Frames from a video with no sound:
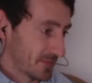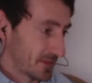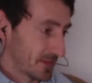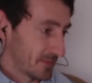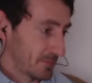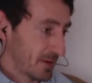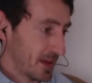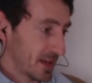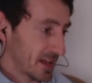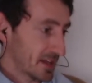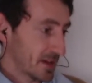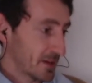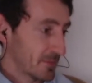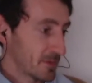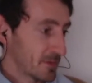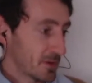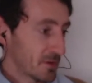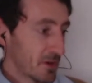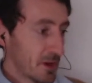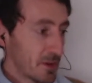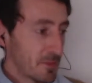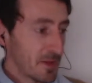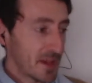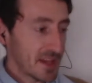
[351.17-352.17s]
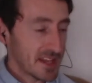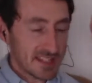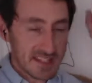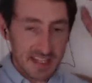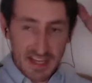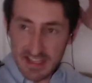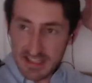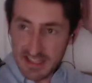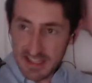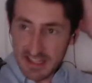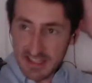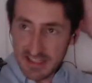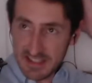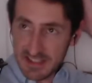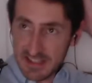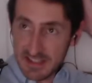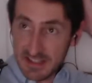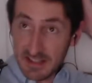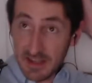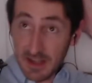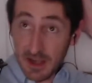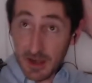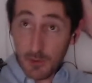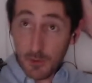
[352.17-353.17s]
Back up your OBS settings.
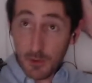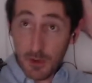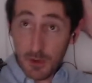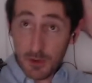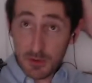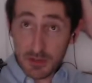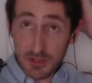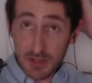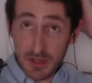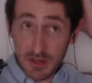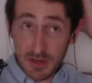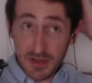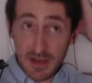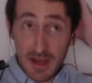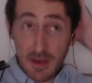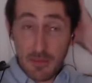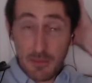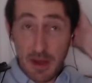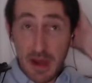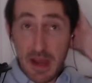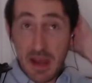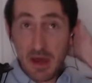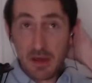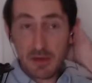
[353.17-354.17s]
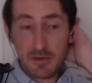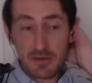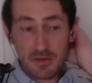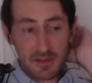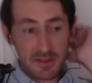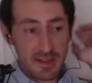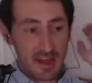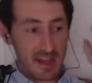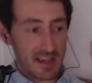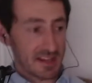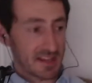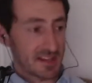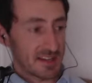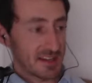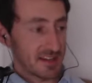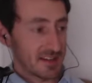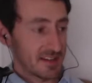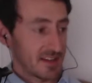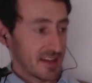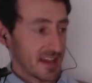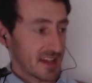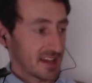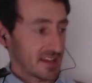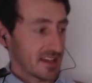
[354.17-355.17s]
I will do, now I know that can
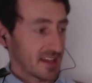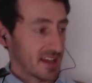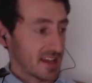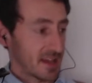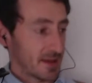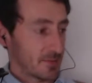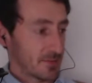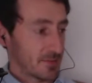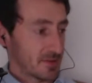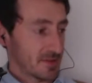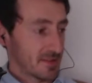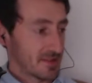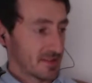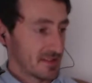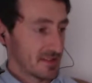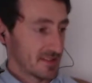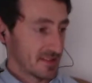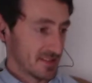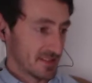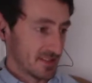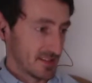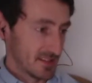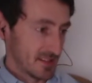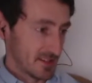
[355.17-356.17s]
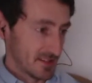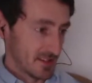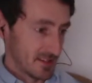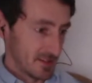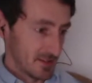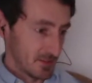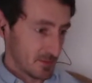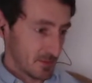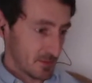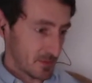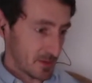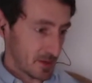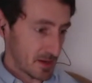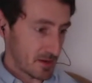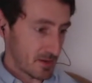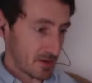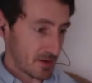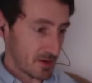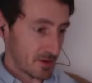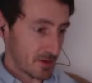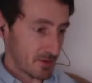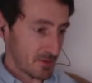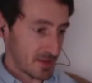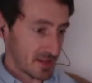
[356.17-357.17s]
happen. Where
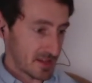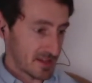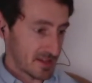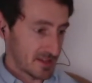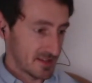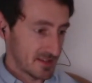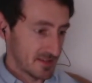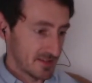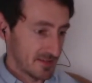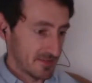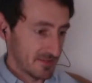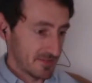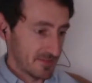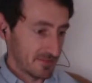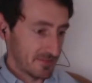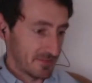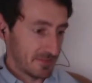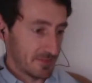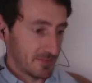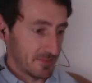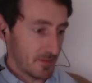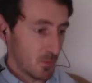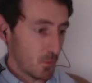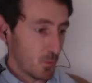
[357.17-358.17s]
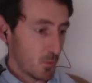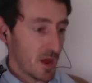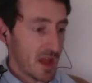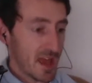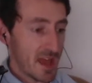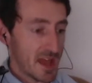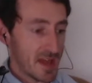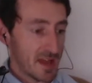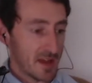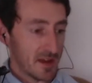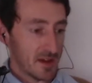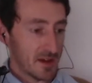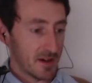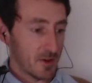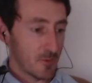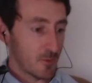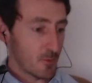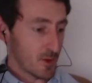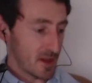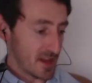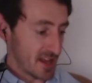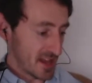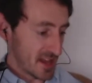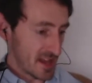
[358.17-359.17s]
are
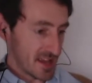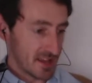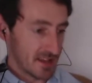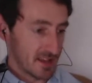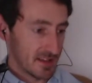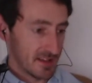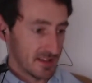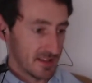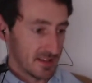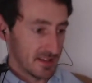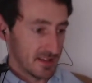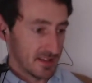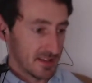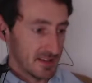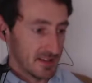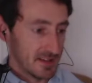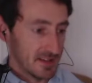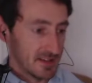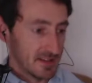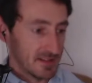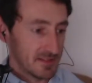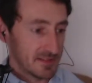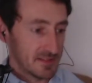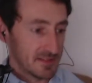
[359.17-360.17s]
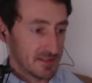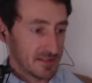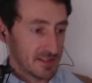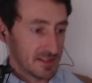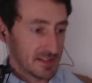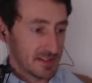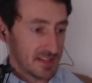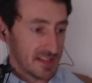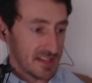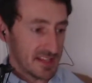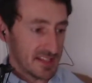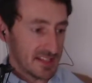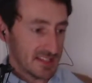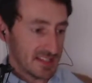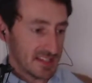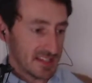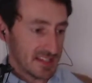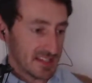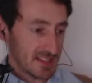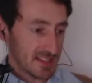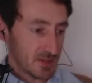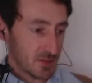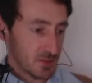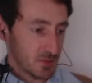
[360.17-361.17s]
we? This
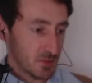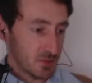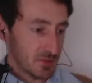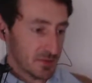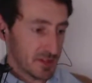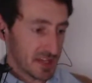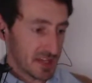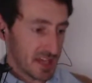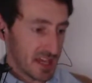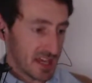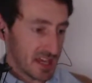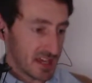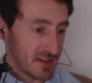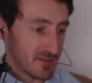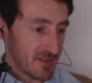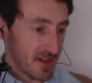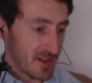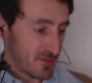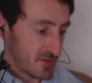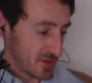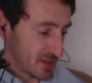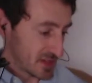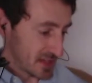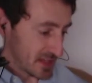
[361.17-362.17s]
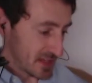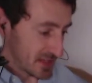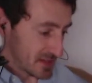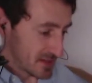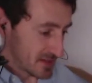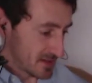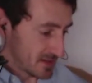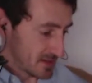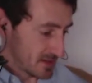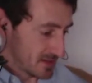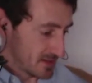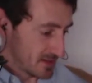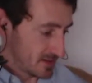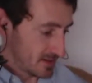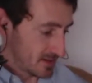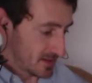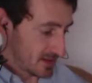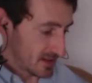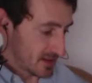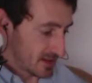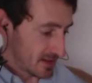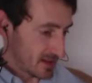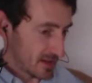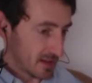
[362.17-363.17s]
is called The King of Everything.
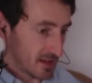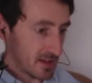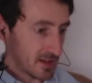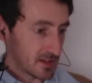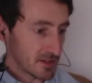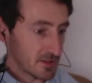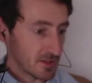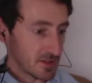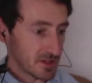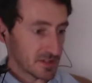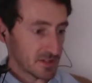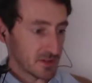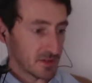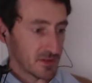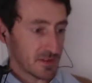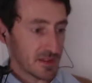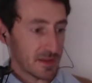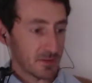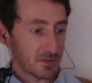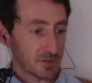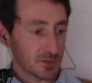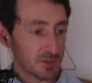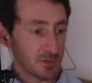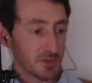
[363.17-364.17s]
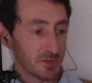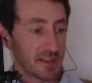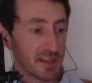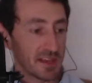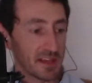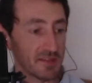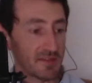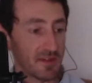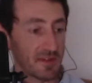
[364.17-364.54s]
No, it's not. That was called The King of